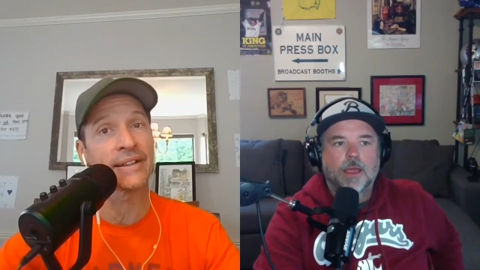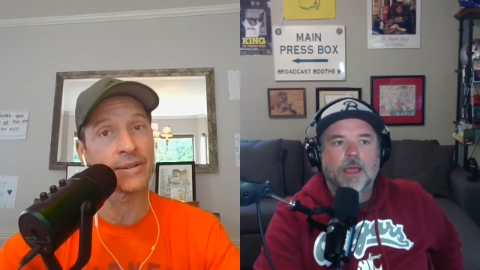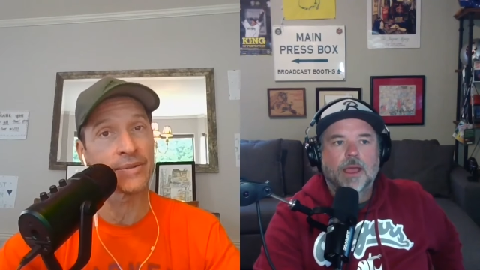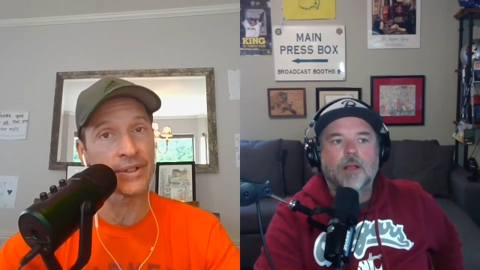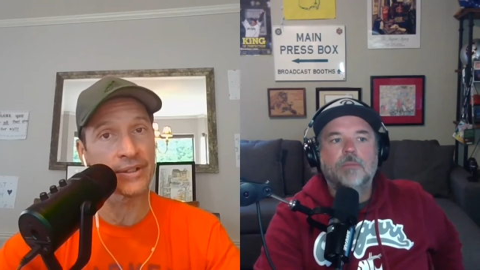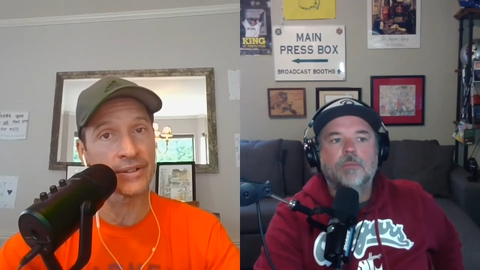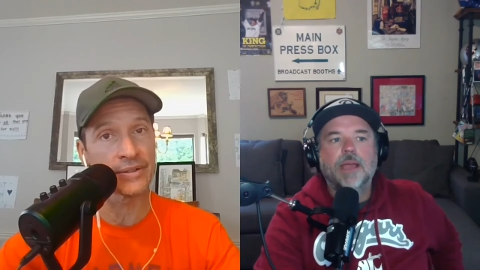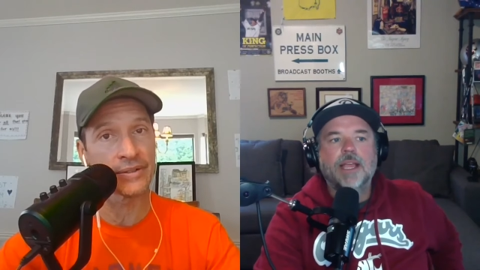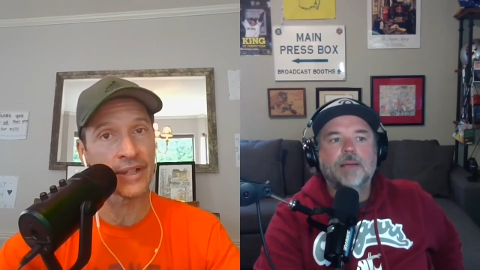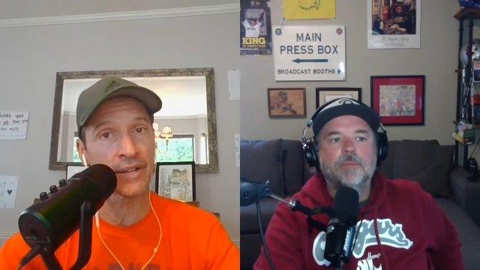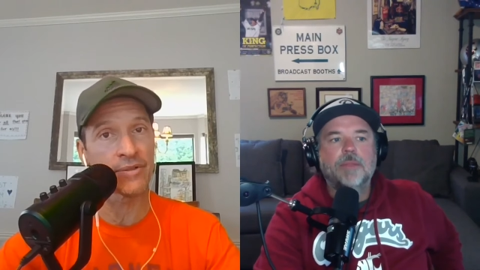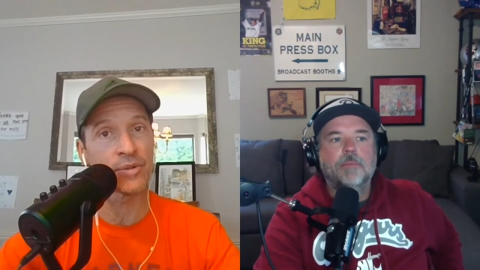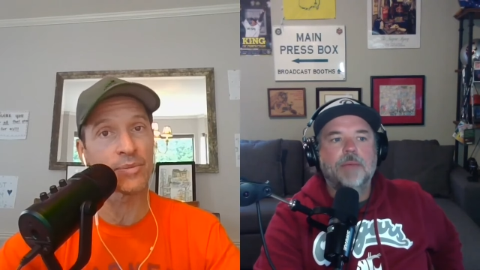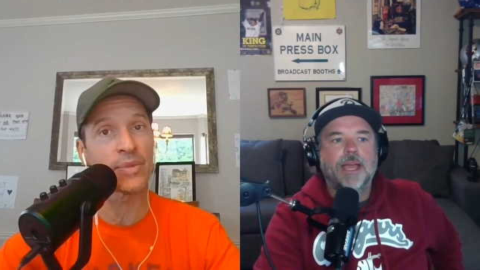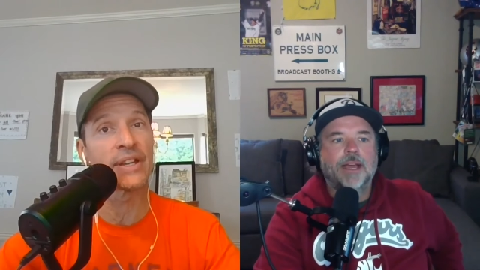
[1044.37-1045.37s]
Speaker 1: i Hell, make him
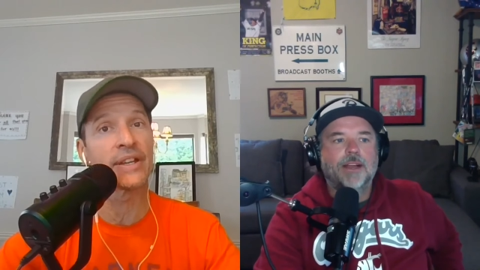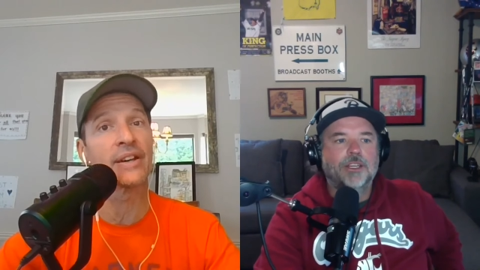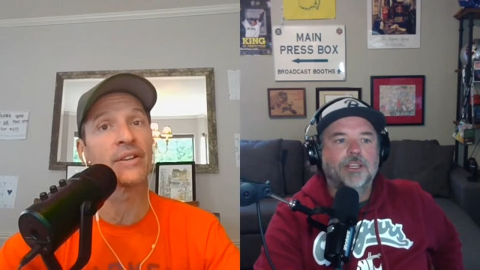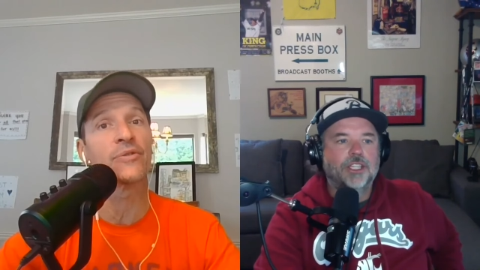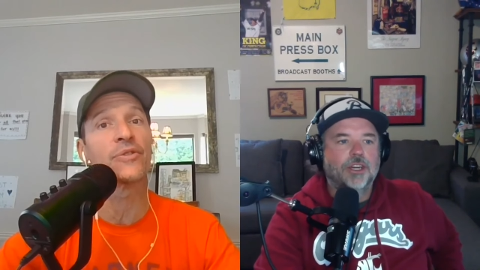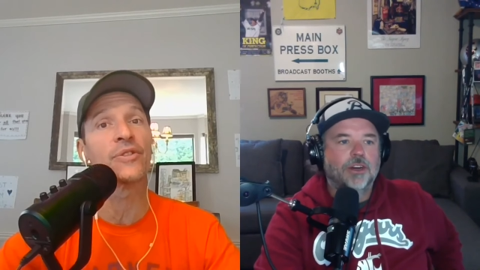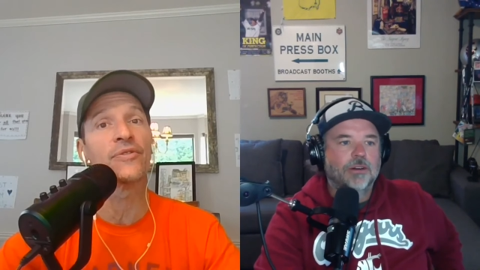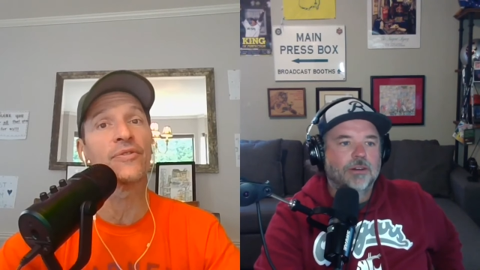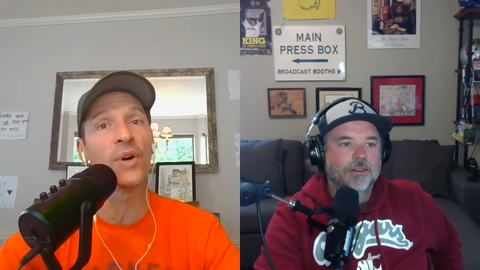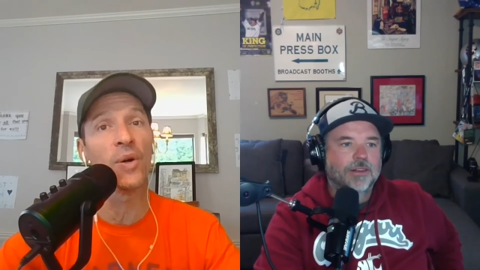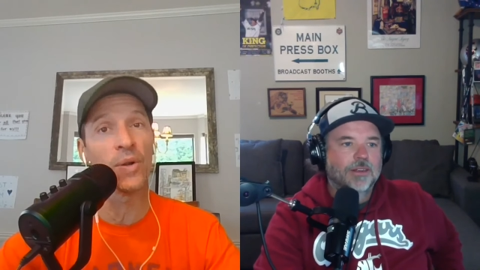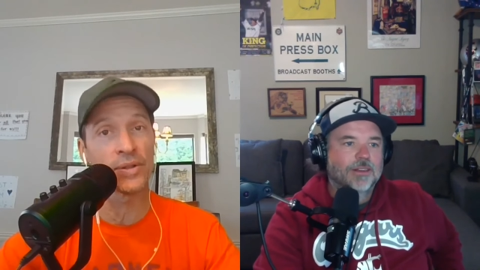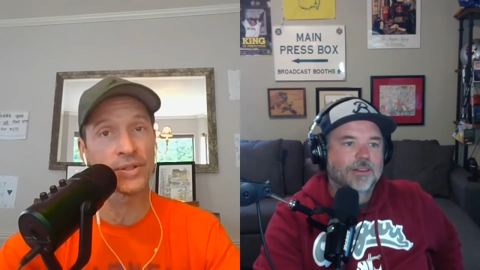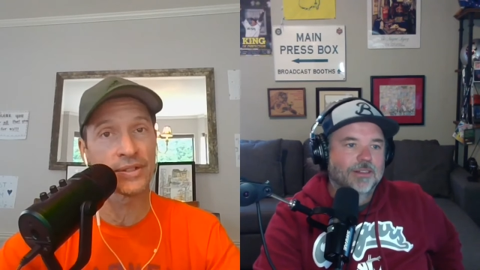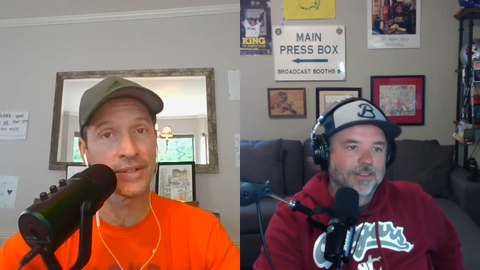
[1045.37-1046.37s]
the manager.
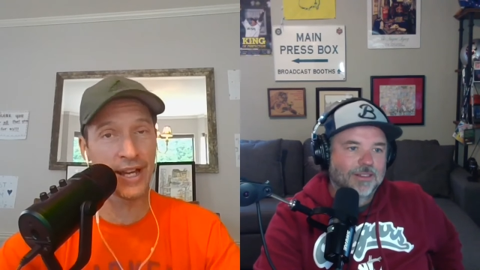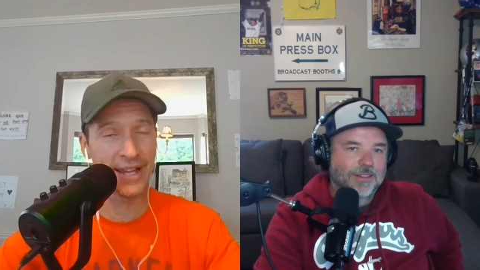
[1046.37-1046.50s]
Revolt.